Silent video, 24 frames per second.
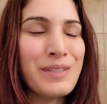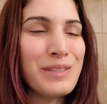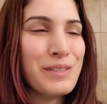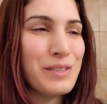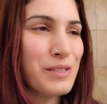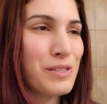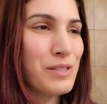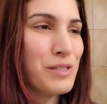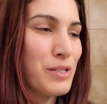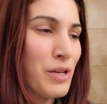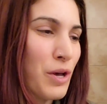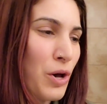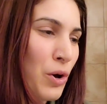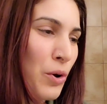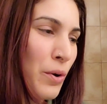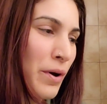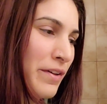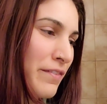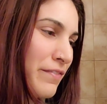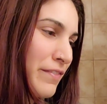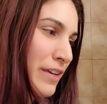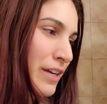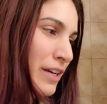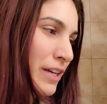so
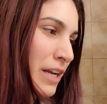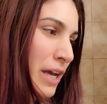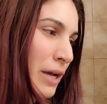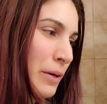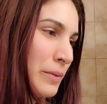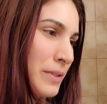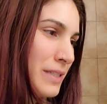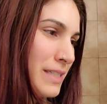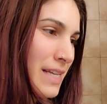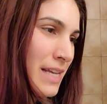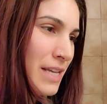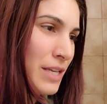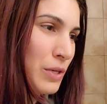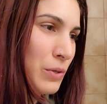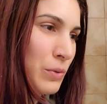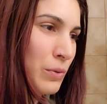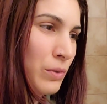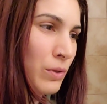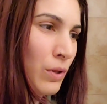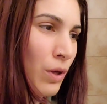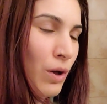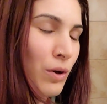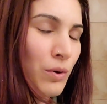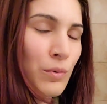I figured I would take you
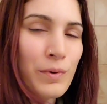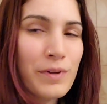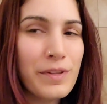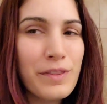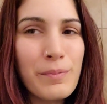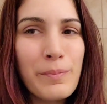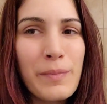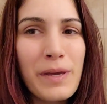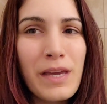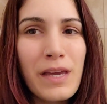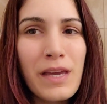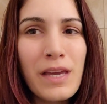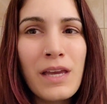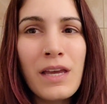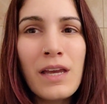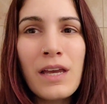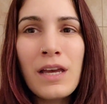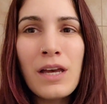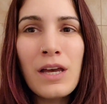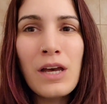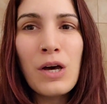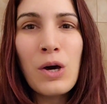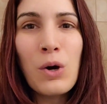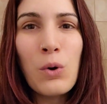along with me
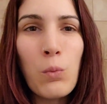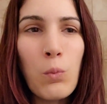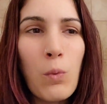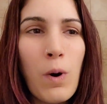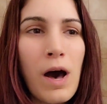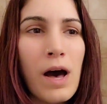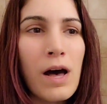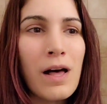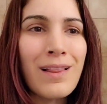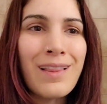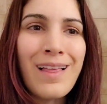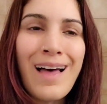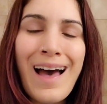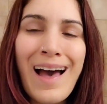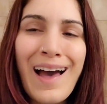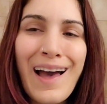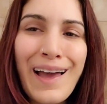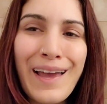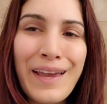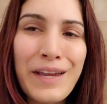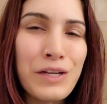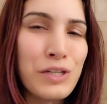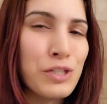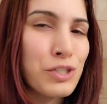while
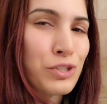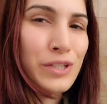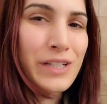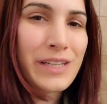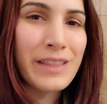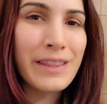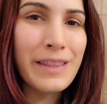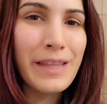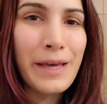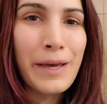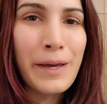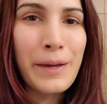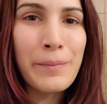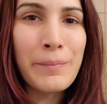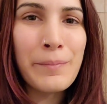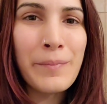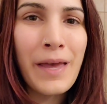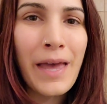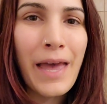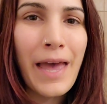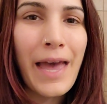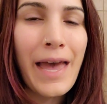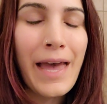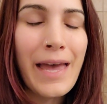I treat them
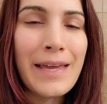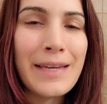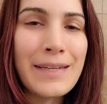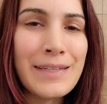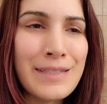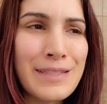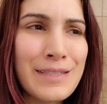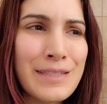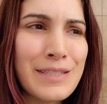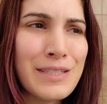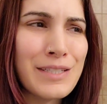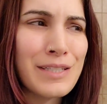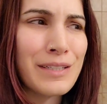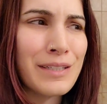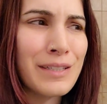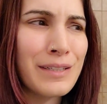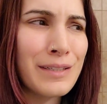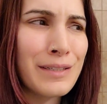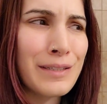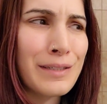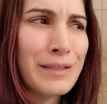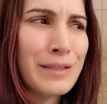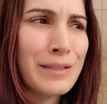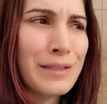and
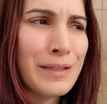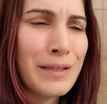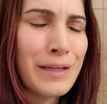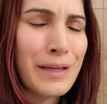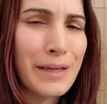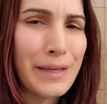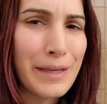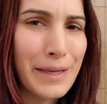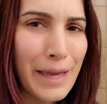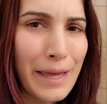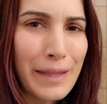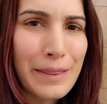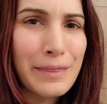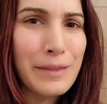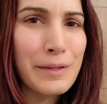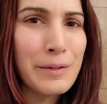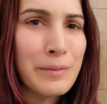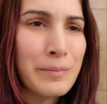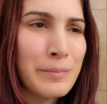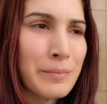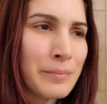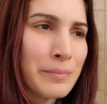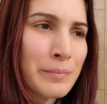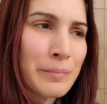get
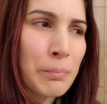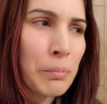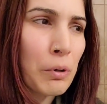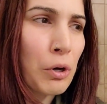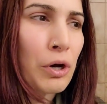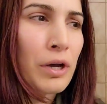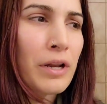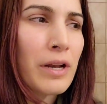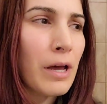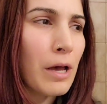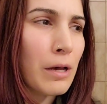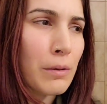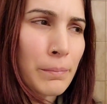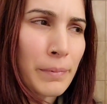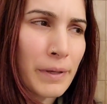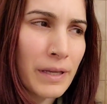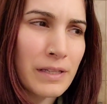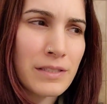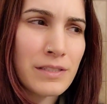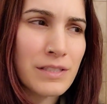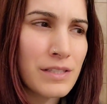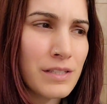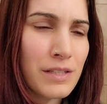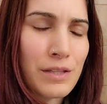them put up
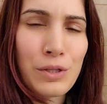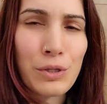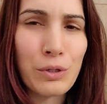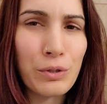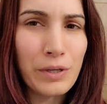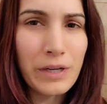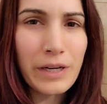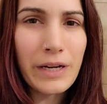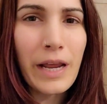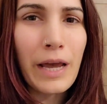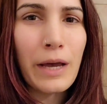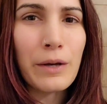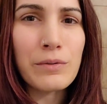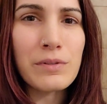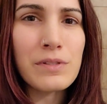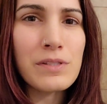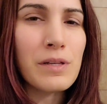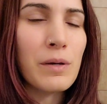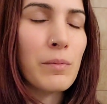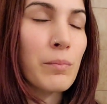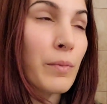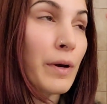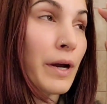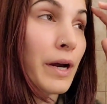into the greenhouse
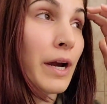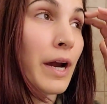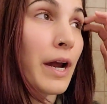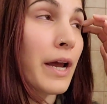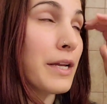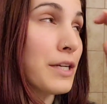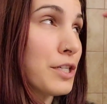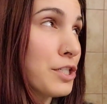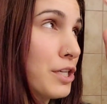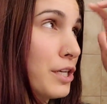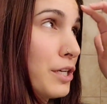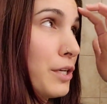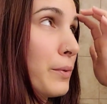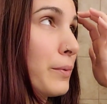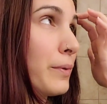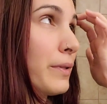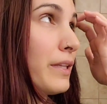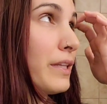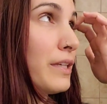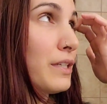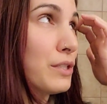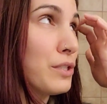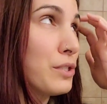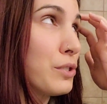somewhere. I
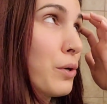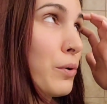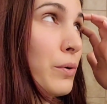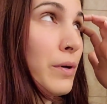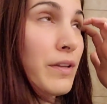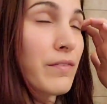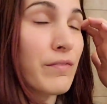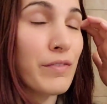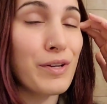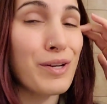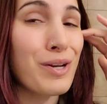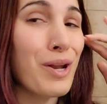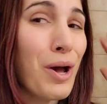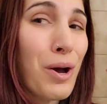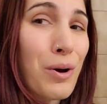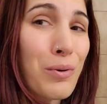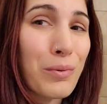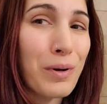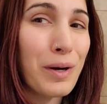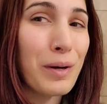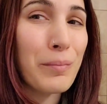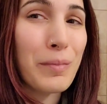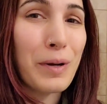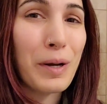genuinely don't even know
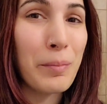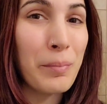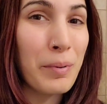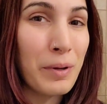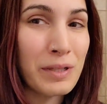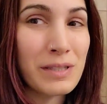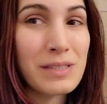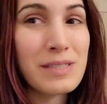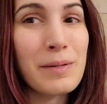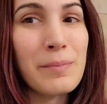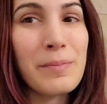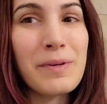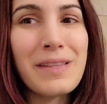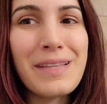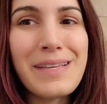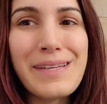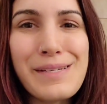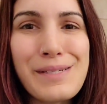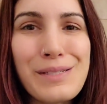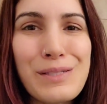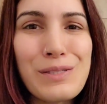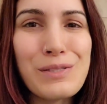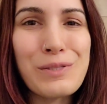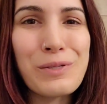where I'm going to put some of
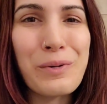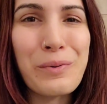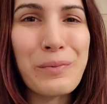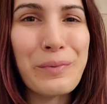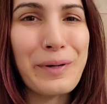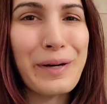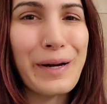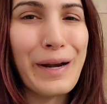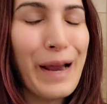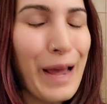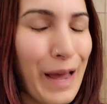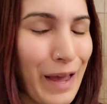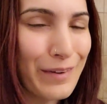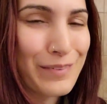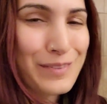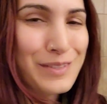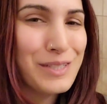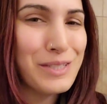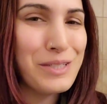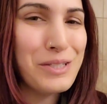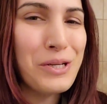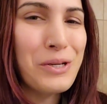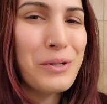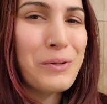these, so we're going to have
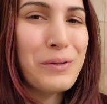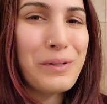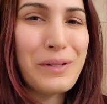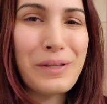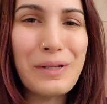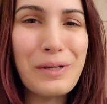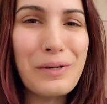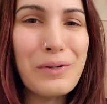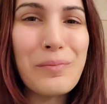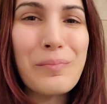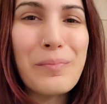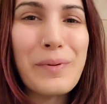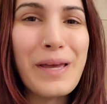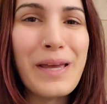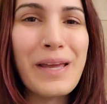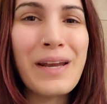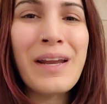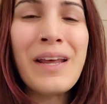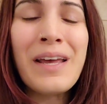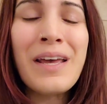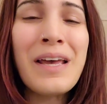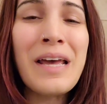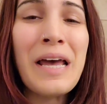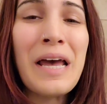to do a little bit
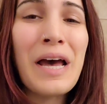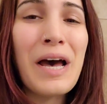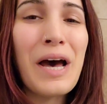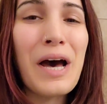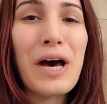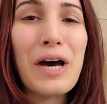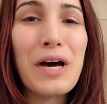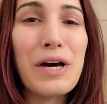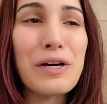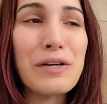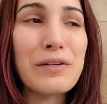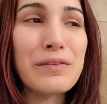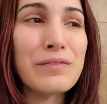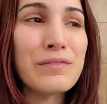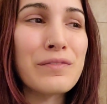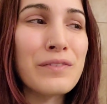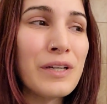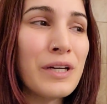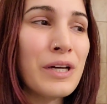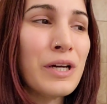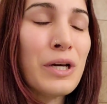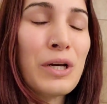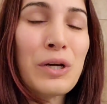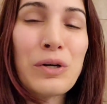of
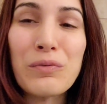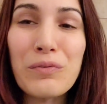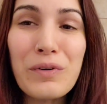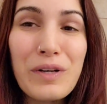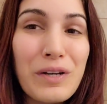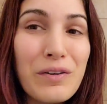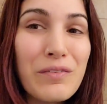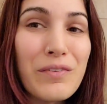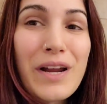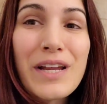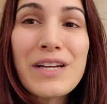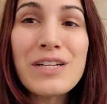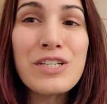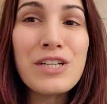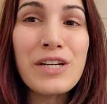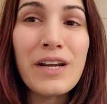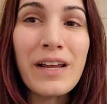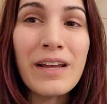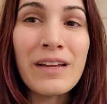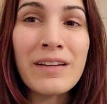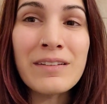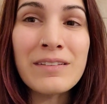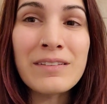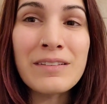
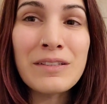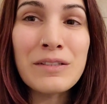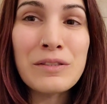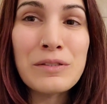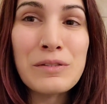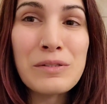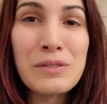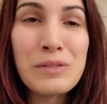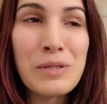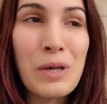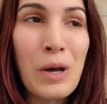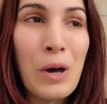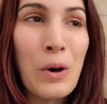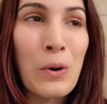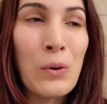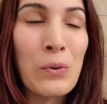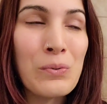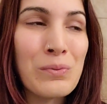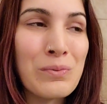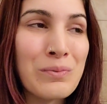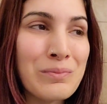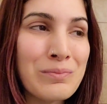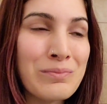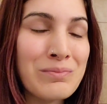rearranging.
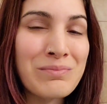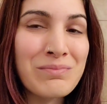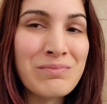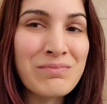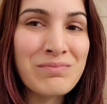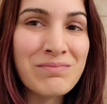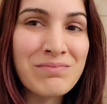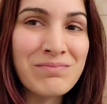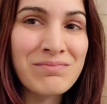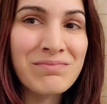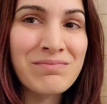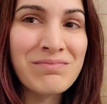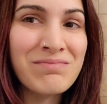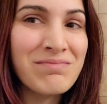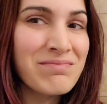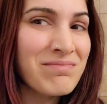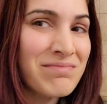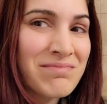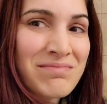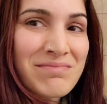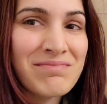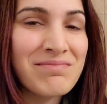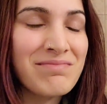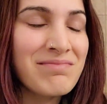So,
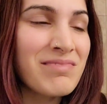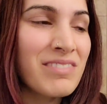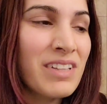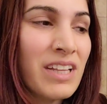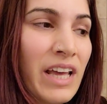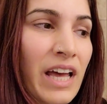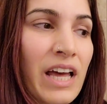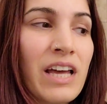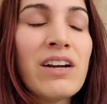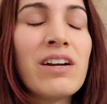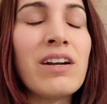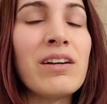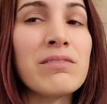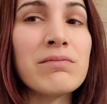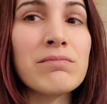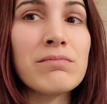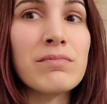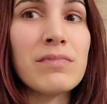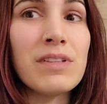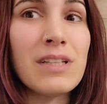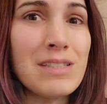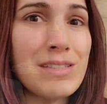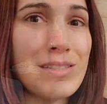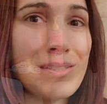I don't know.
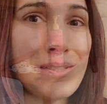Let's